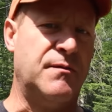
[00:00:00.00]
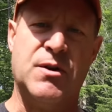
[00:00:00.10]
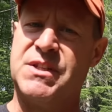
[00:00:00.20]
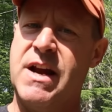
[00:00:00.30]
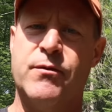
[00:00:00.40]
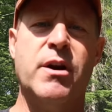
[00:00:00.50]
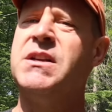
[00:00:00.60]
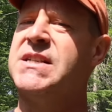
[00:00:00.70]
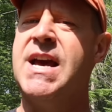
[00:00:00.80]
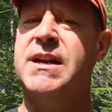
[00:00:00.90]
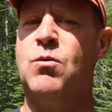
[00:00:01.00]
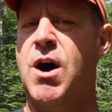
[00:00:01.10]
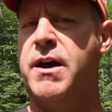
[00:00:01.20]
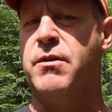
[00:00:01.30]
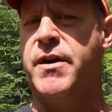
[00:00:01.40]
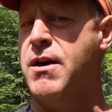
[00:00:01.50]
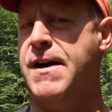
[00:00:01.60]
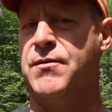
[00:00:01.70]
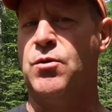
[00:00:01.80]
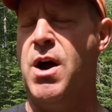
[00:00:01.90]
There's never any standing water there
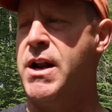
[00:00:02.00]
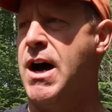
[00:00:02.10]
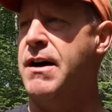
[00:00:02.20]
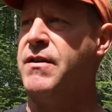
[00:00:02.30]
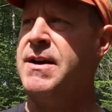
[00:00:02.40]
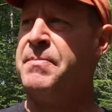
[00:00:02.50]
after runoff,